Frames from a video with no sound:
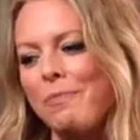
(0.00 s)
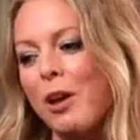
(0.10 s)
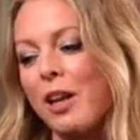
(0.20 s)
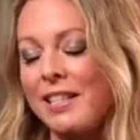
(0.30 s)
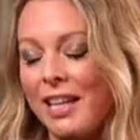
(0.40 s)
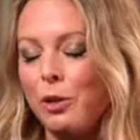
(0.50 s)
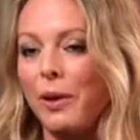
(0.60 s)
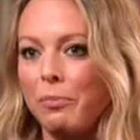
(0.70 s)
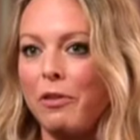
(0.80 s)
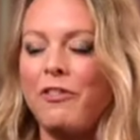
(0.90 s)

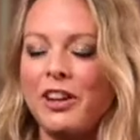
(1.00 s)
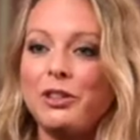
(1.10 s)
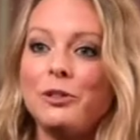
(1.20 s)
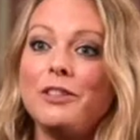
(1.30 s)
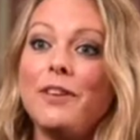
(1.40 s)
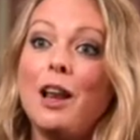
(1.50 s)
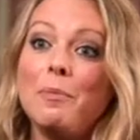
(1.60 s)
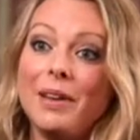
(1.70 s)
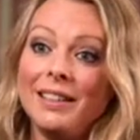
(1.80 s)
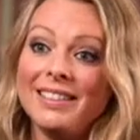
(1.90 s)
continuing professional
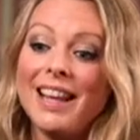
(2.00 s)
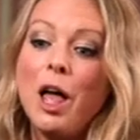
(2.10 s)
development,